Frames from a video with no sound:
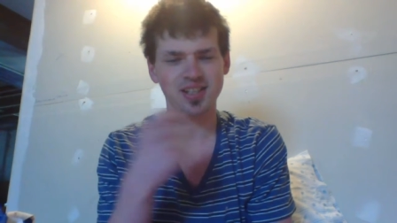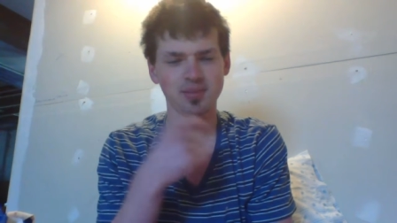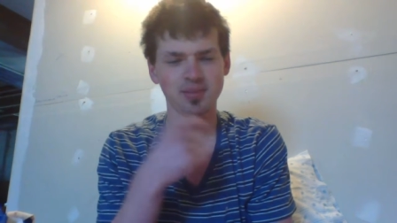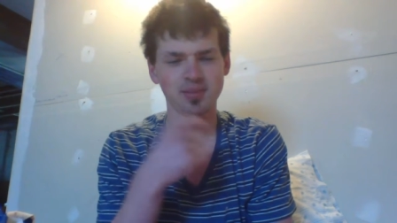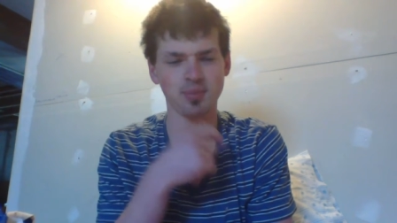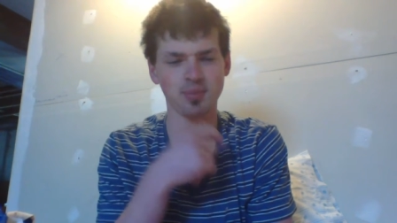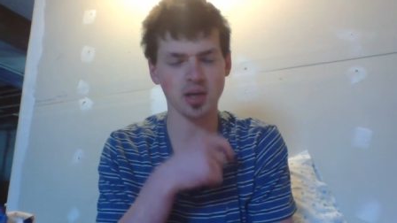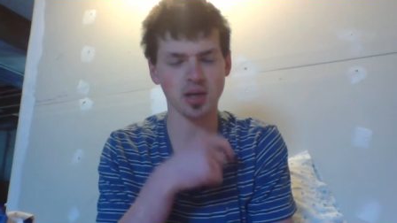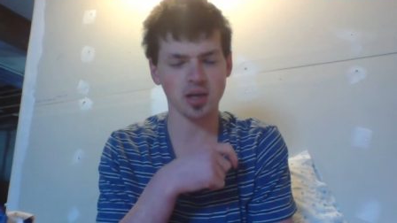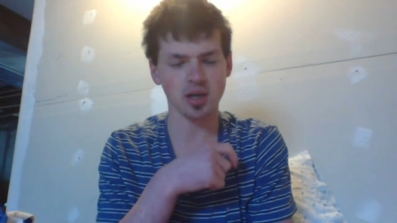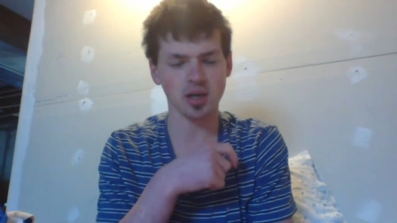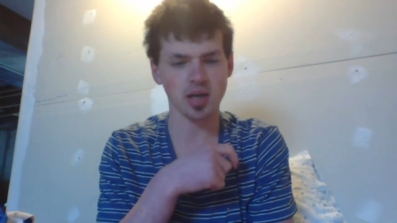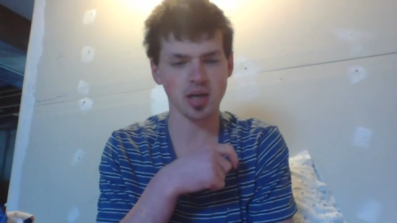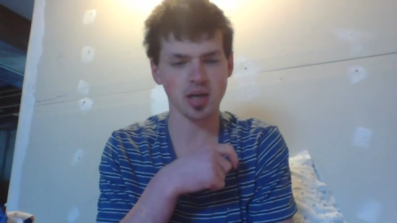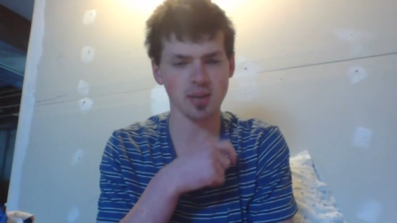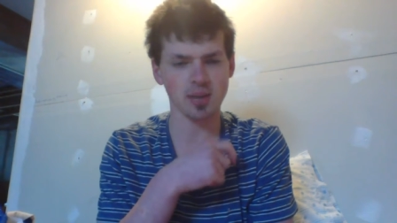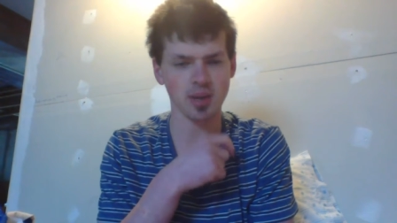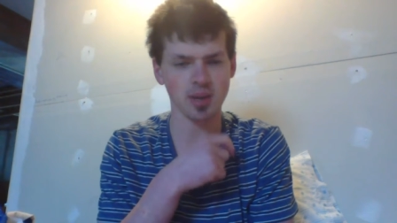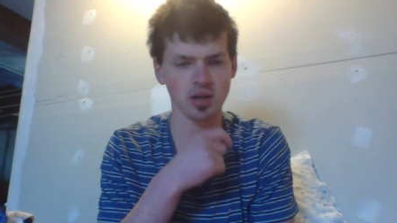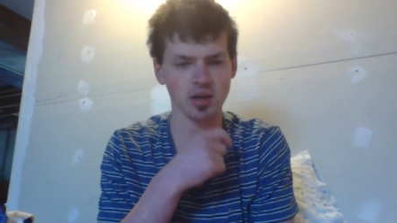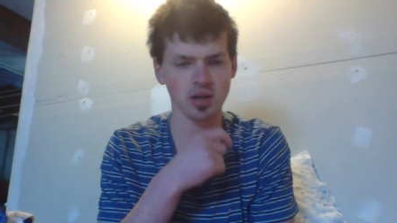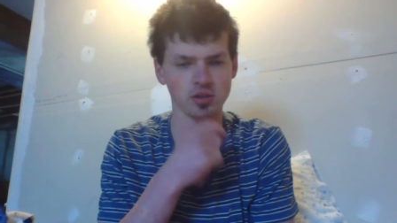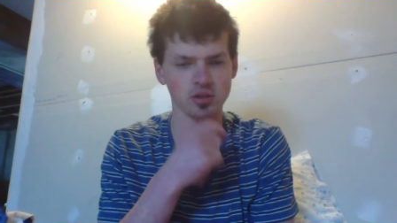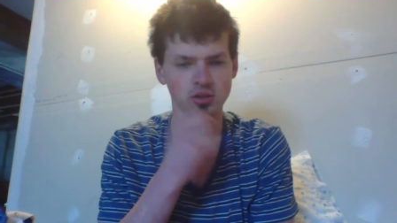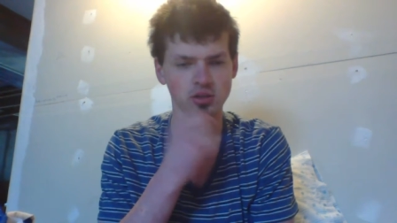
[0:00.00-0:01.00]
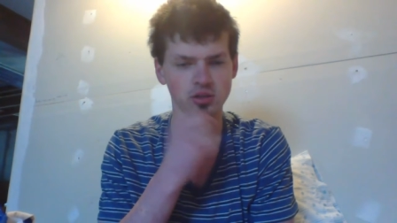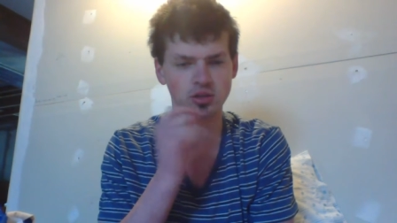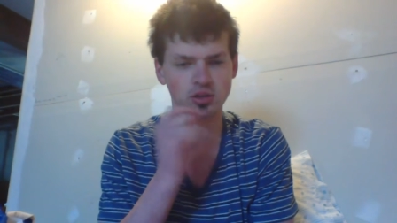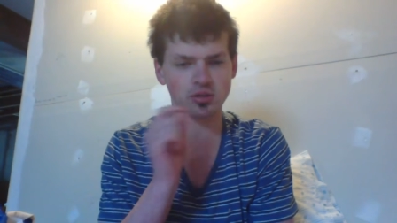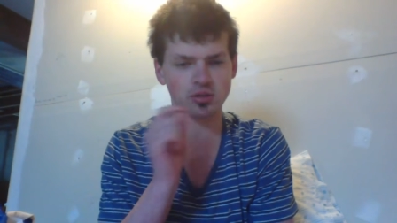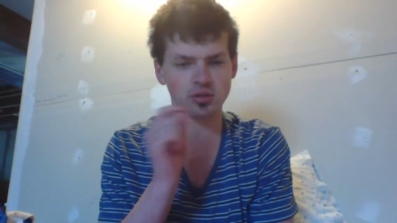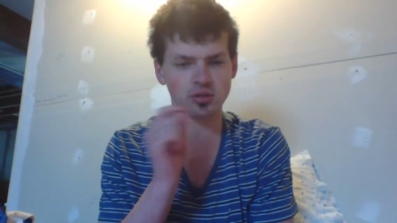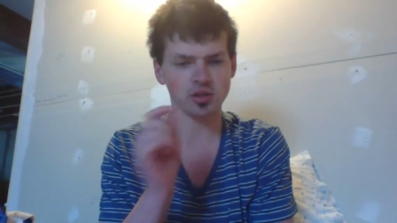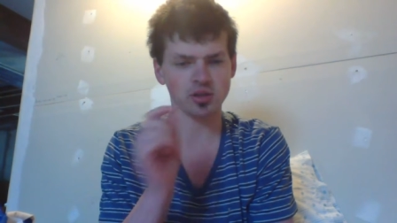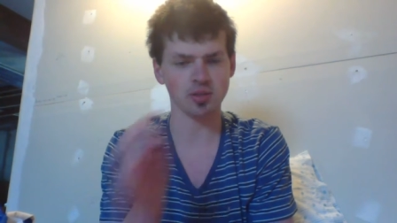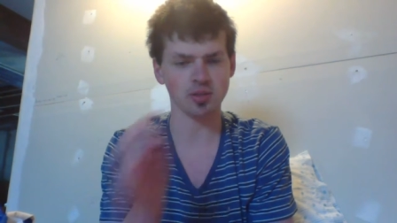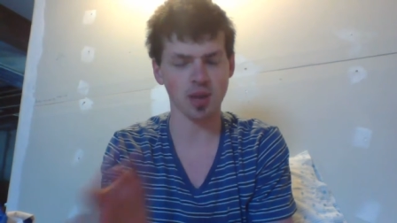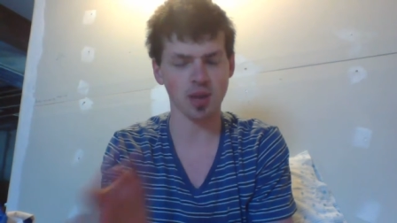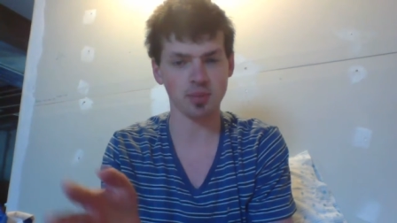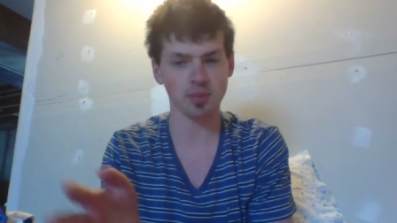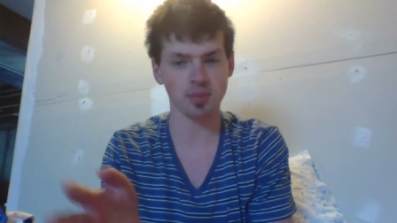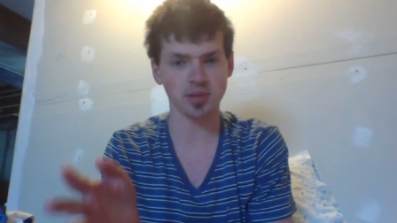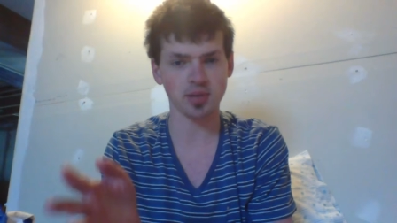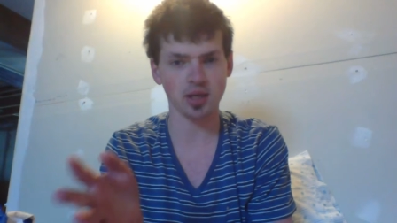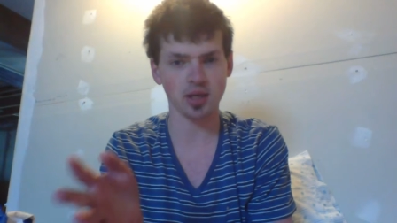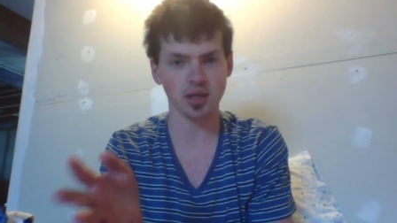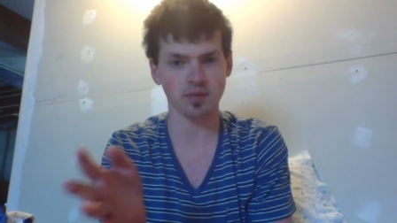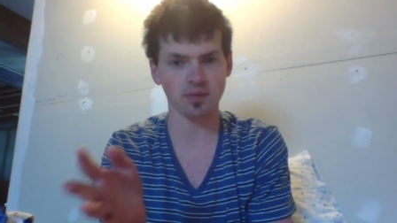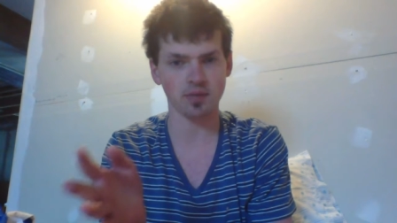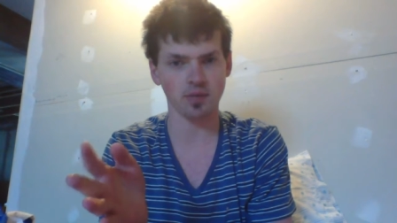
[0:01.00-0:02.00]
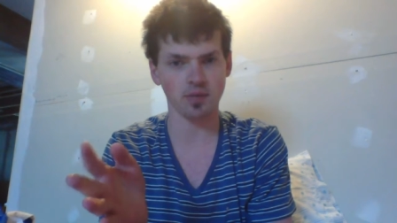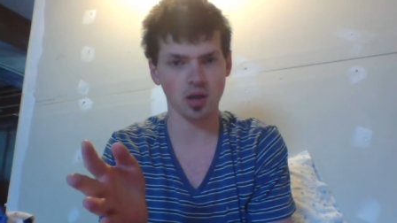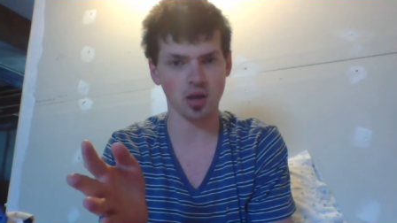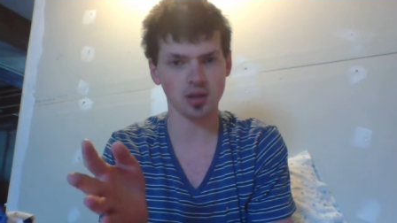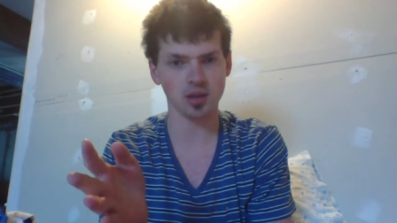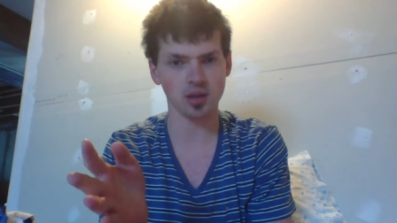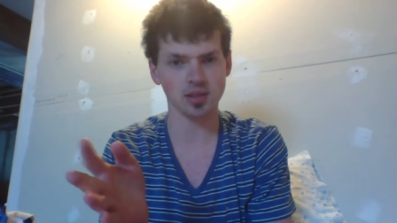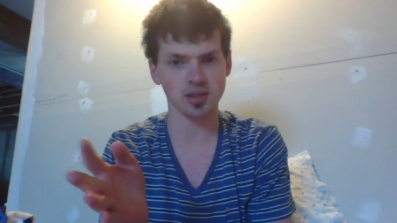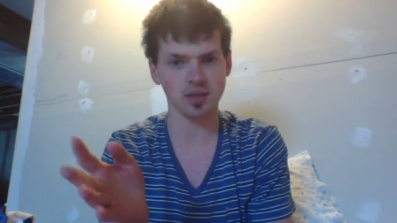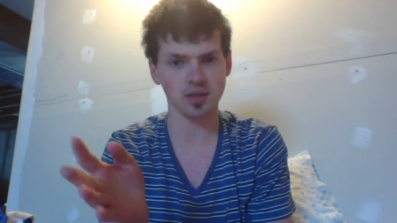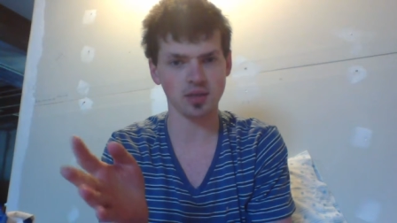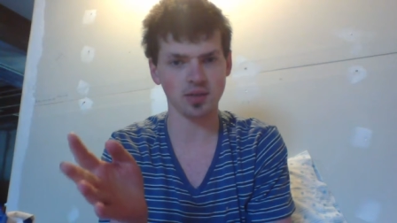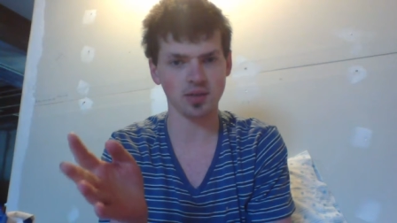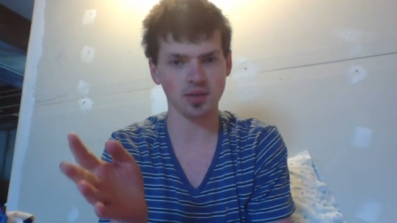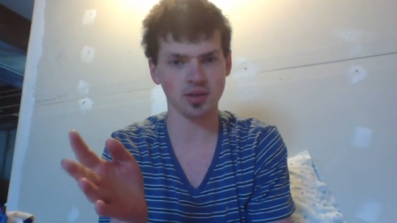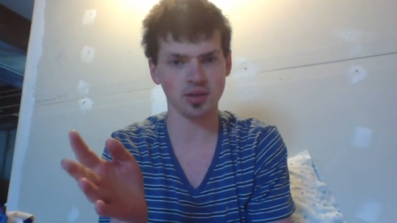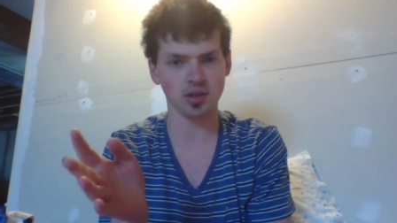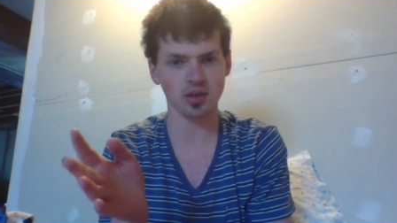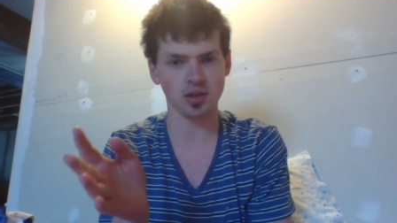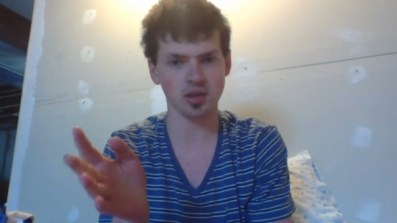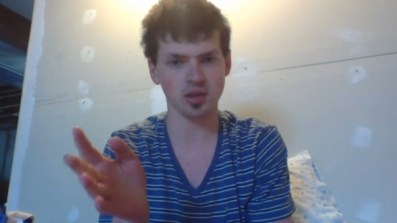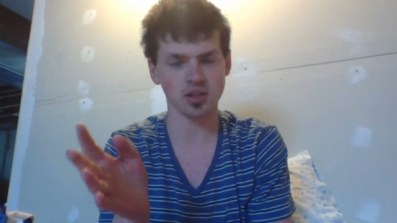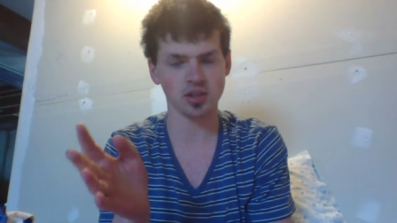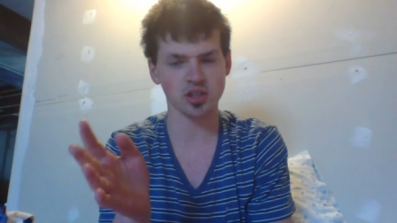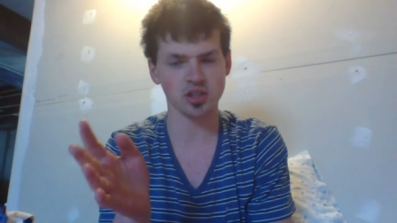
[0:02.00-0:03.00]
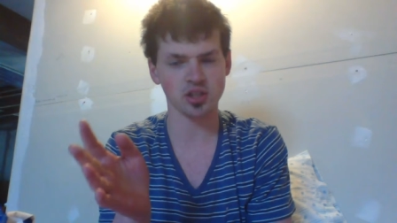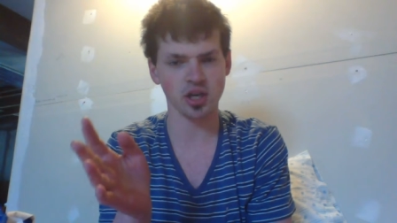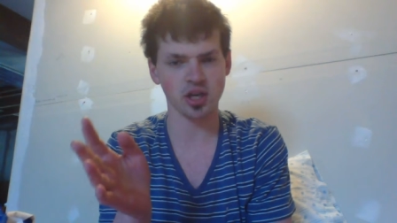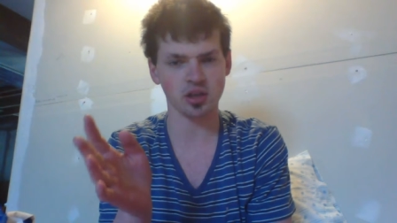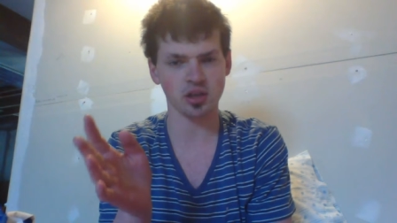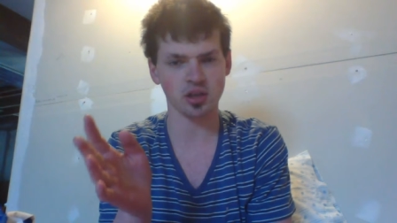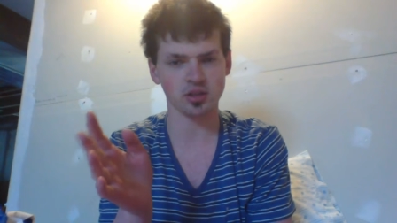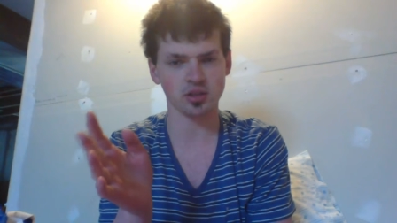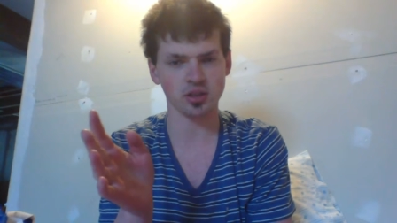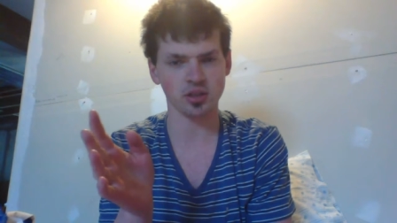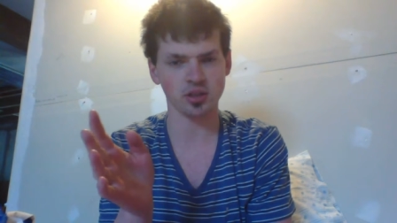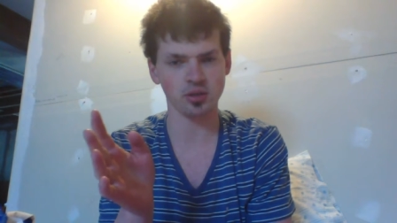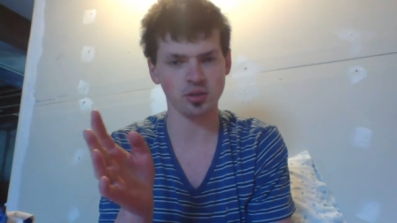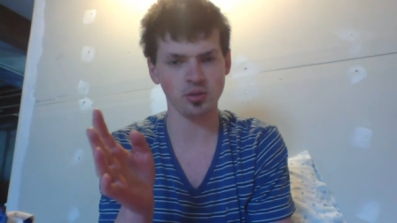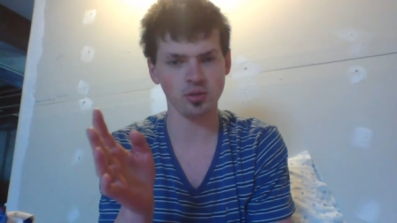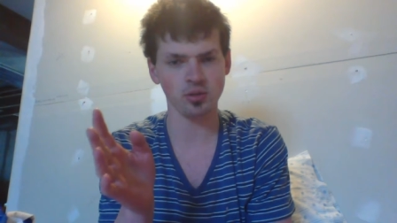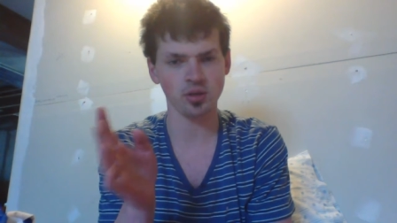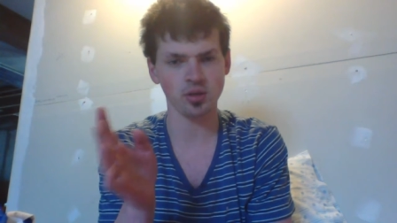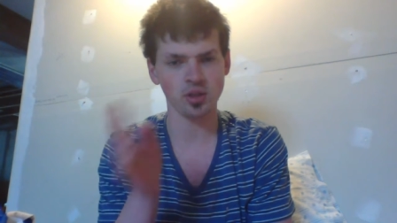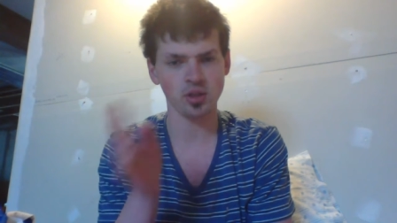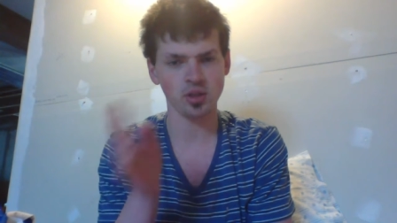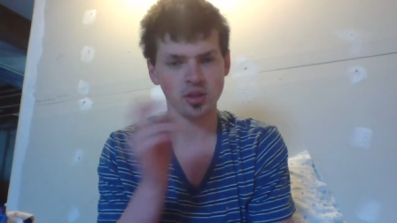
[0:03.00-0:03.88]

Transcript: But I might also do some updated vlogs and everything on this channel too.